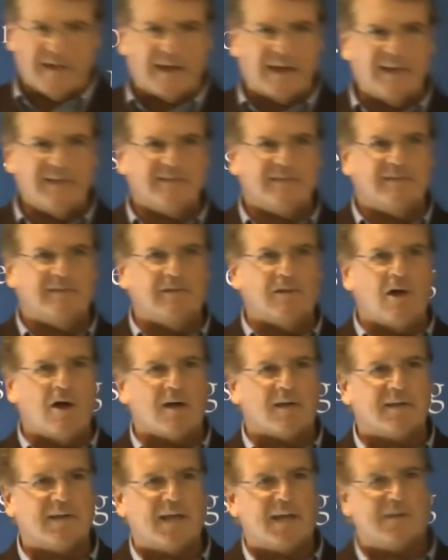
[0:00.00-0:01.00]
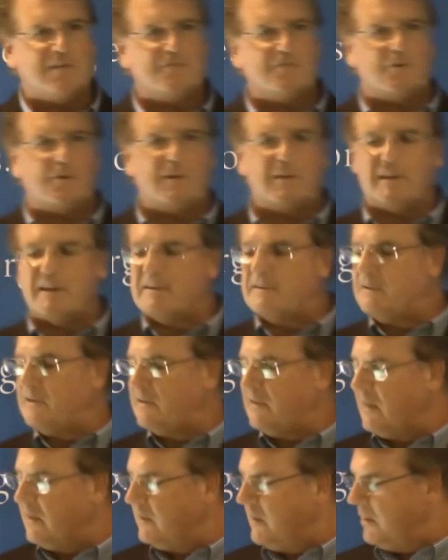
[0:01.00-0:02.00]
He's long dead, so he doesn't
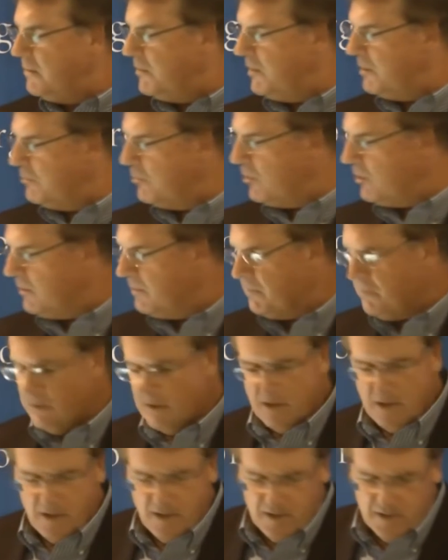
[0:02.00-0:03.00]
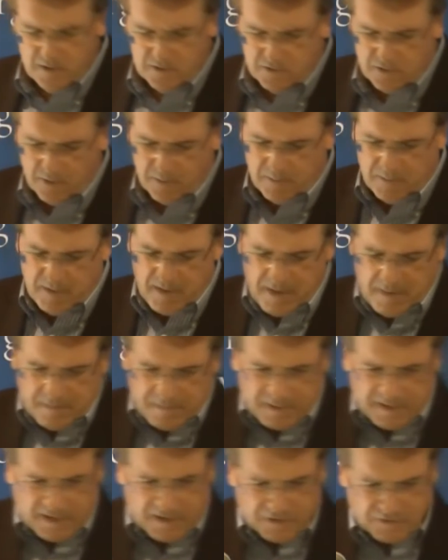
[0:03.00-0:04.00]
need that name anymore. So,
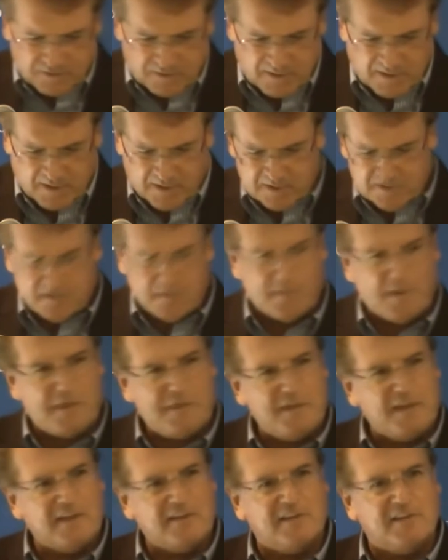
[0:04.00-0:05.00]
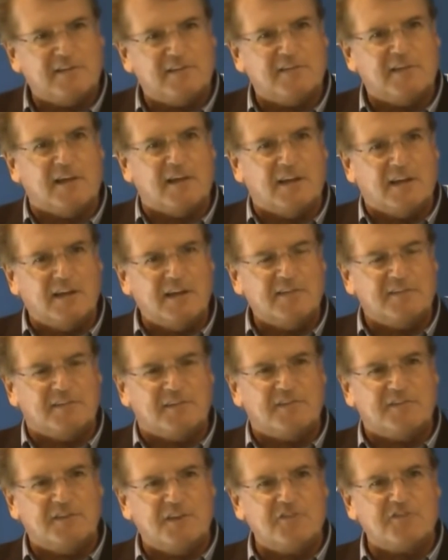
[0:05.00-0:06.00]
but here are some of the things he said in his
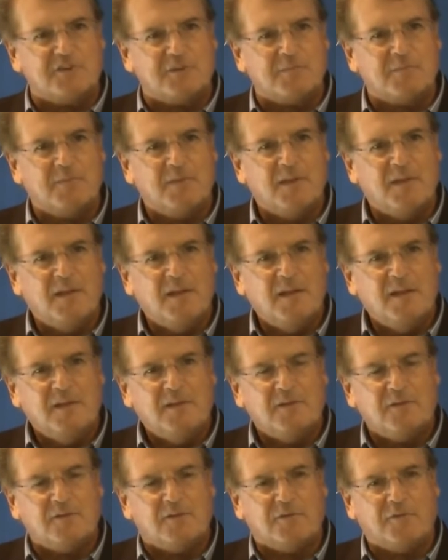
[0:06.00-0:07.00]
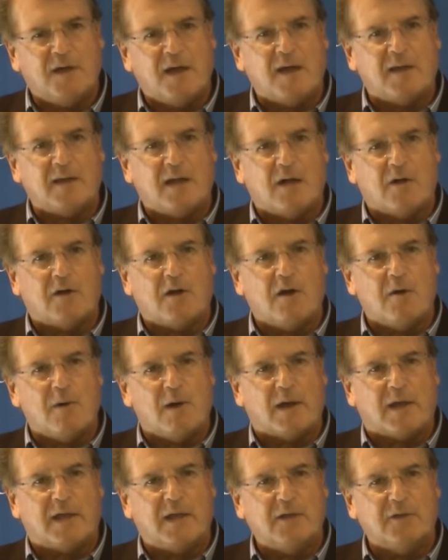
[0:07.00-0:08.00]
decision to find
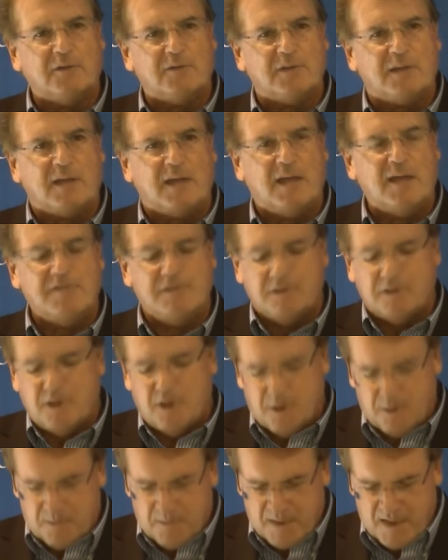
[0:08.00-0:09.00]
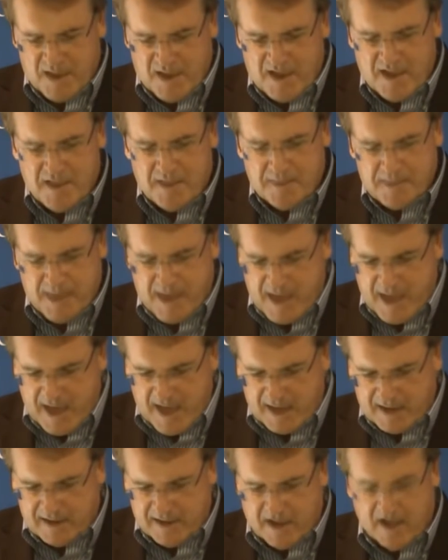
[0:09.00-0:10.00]
Alcoa guilty, even though they
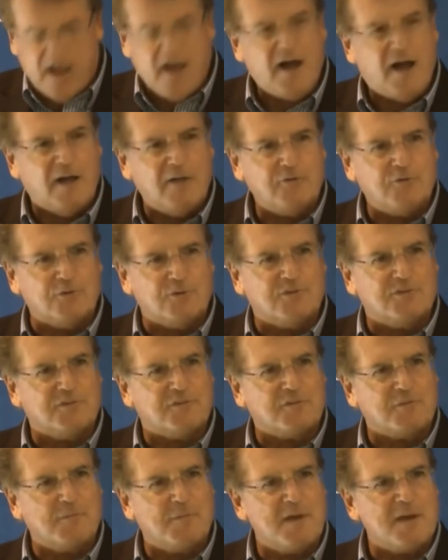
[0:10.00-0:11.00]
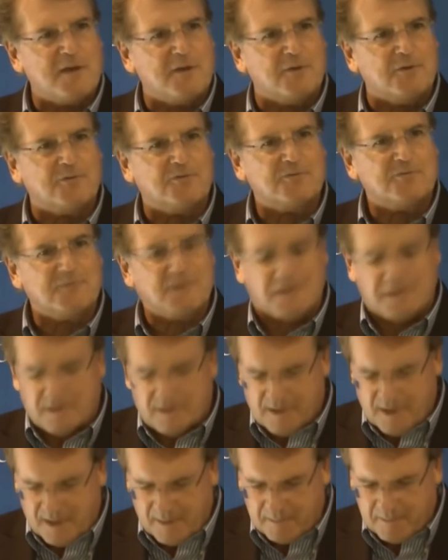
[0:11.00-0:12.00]
had hundreds of competitors at the
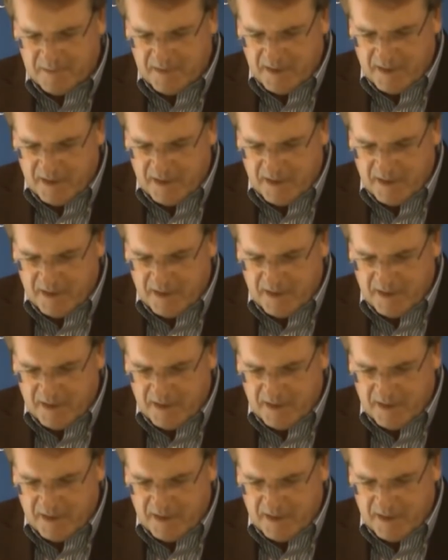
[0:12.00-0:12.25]
time.